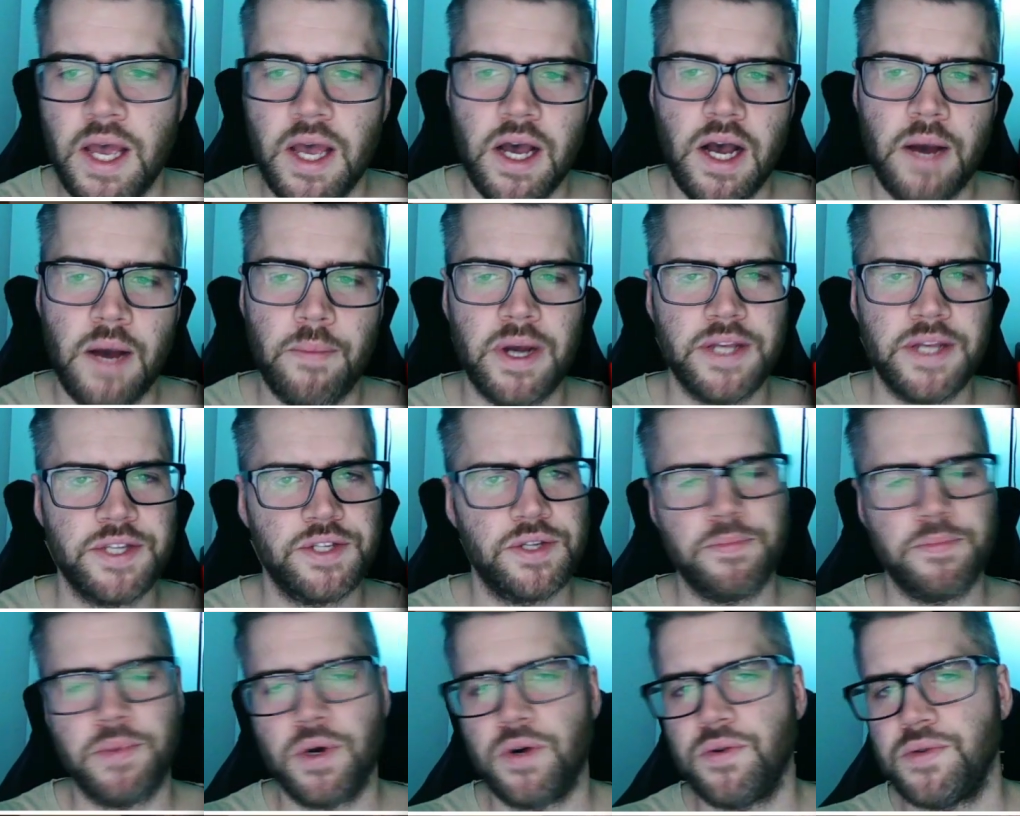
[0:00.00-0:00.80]
I
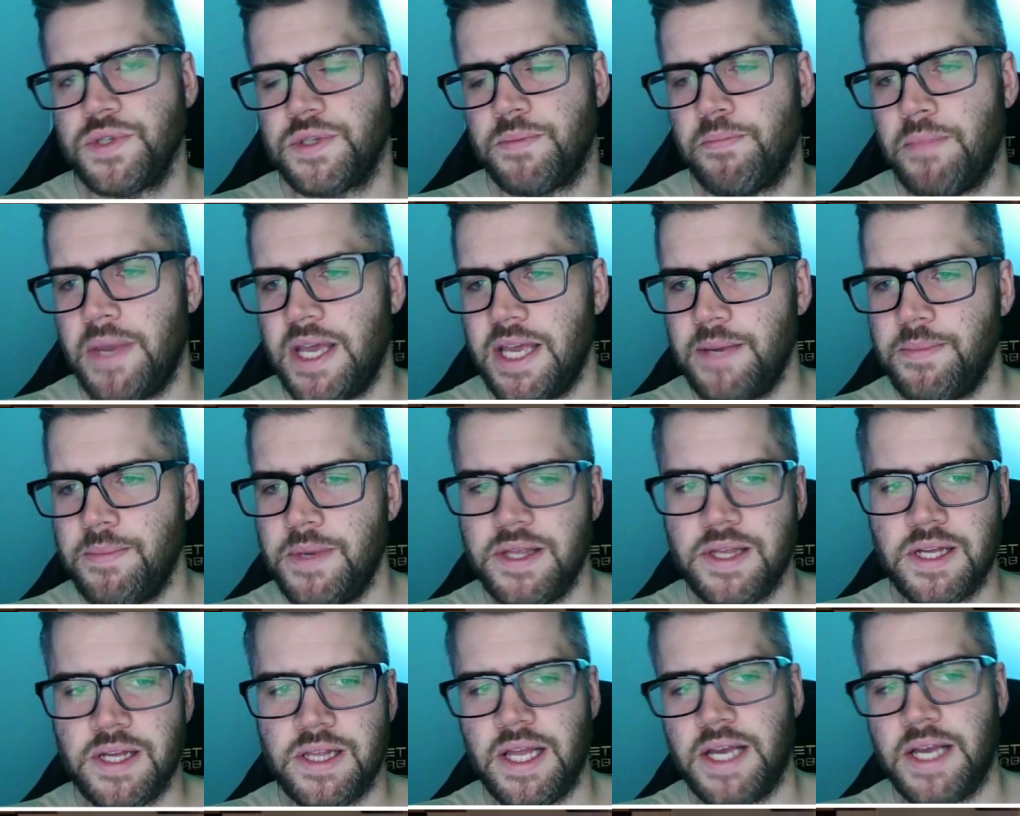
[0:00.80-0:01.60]
suppose maybe
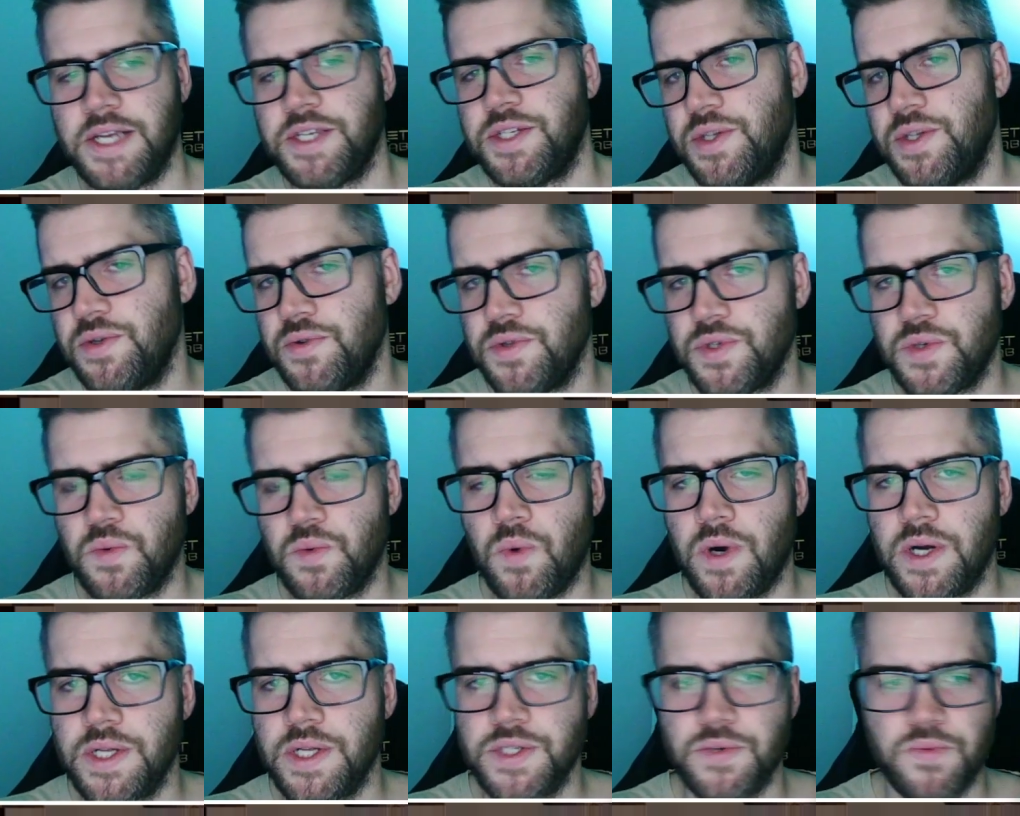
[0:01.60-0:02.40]
the less used
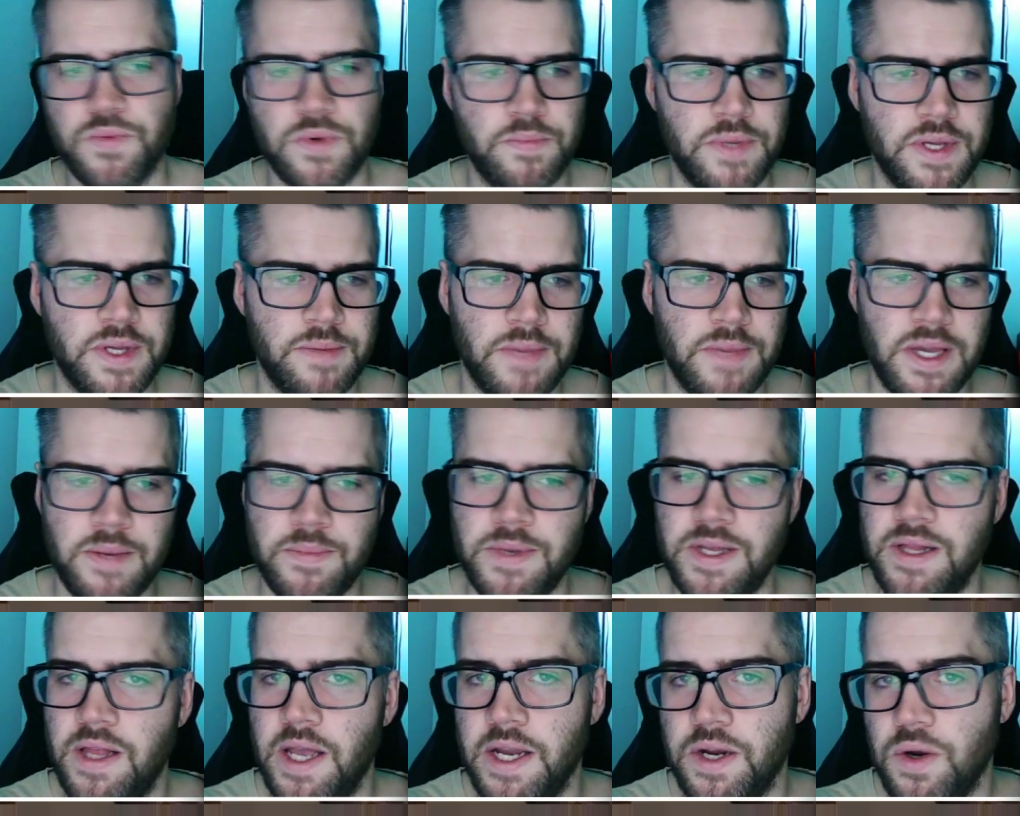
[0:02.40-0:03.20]
ones would be
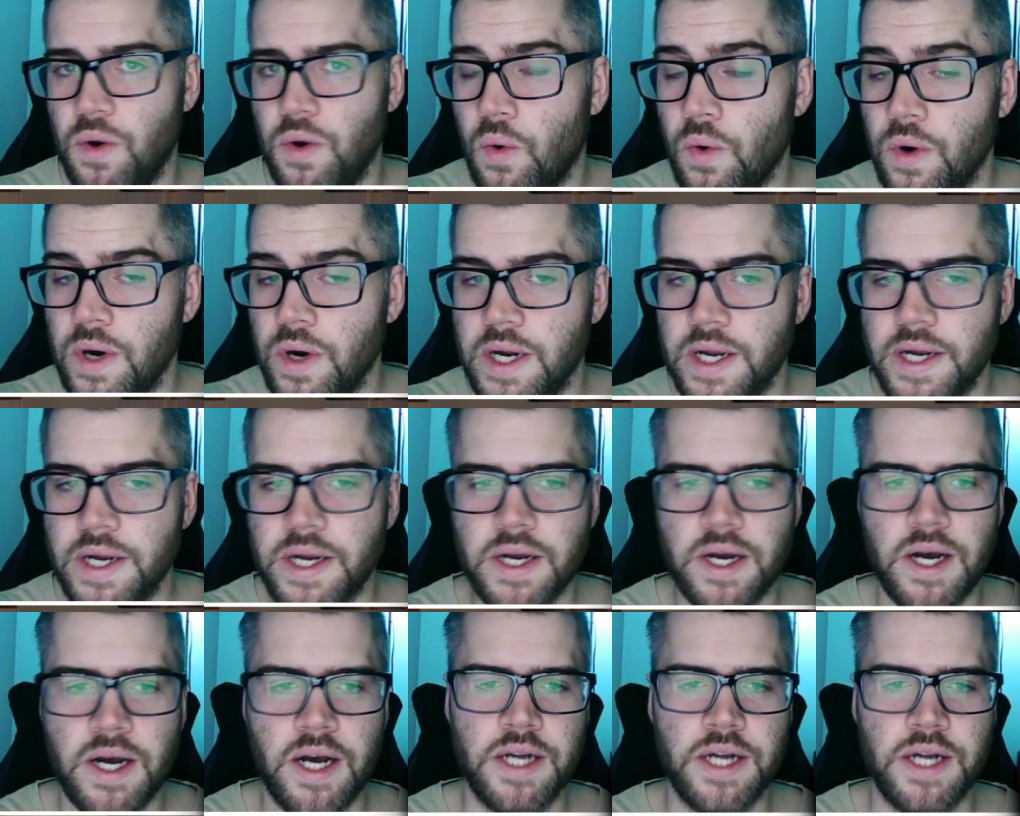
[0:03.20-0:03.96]
maybe like Auric,